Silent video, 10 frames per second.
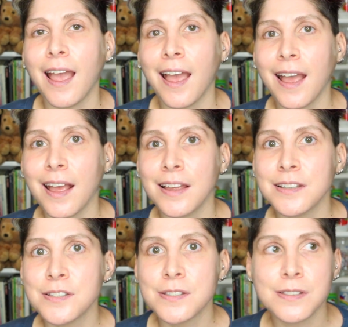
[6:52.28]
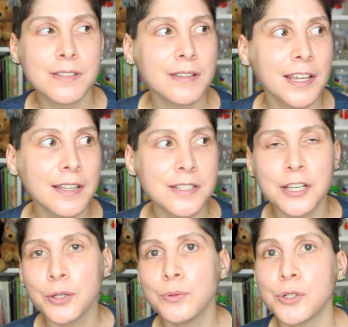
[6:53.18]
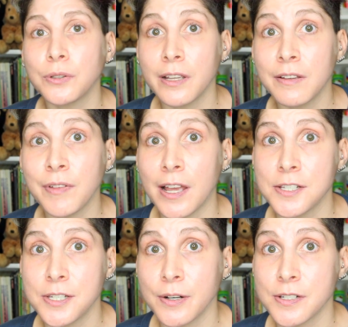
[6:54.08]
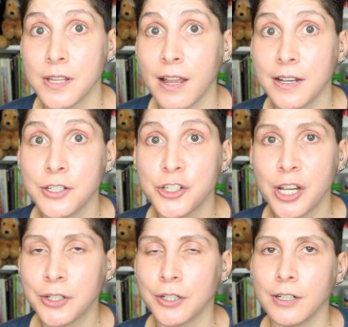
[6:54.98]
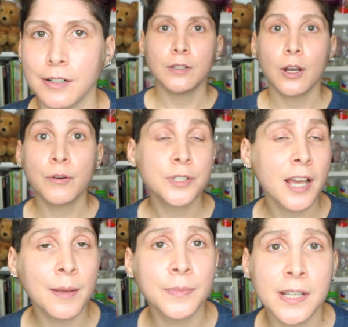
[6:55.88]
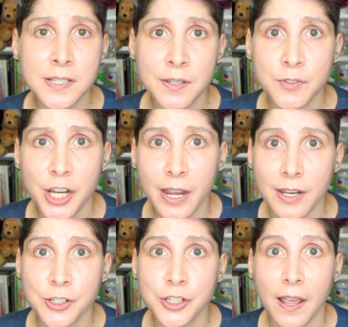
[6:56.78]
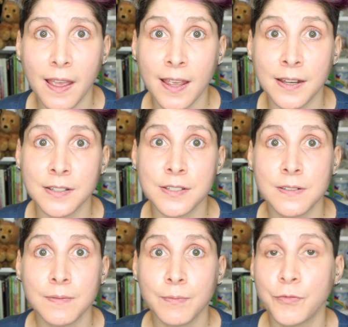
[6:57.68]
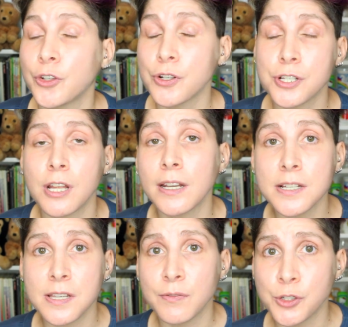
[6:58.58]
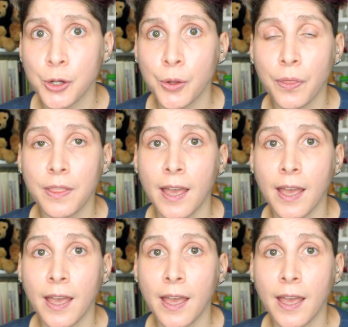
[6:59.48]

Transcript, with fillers: and continue to live as their assigned gender. Over time, things have changed, and further studies have shown